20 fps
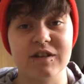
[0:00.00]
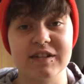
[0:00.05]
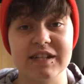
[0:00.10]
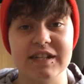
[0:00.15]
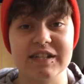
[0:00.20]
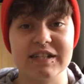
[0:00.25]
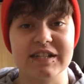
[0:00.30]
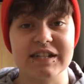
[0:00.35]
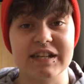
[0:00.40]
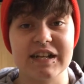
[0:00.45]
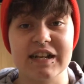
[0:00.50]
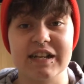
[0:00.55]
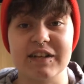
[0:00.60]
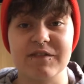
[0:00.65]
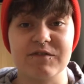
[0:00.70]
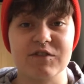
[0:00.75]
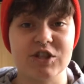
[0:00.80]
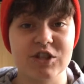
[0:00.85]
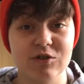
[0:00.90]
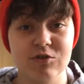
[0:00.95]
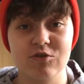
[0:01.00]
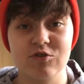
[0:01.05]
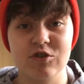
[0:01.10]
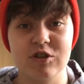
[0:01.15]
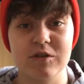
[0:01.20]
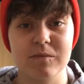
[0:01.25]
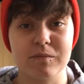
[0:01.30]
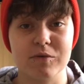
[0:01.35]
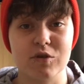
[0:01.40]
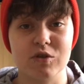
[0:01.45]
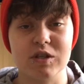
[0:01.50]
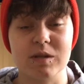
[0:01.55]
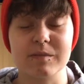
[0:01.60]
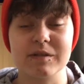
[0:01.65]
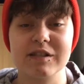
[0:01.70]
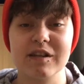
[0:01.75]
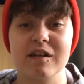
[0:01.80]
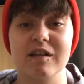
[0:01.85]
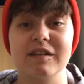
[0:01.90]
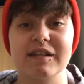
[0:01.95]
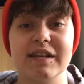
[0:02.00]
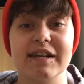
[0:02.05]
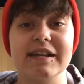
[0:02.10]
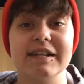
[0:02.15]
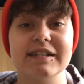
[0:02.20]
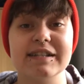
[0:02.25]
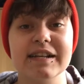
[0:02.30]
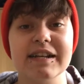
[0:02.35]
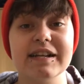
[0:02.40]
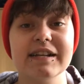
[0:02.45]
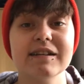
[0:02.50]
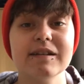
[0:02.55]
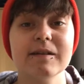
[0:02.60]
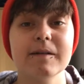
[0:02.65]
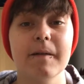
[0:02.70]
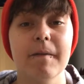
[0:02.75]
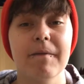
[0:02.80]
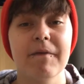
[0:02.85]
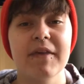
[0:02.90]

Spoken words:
Identity Clinic for Children because I'm still under 18.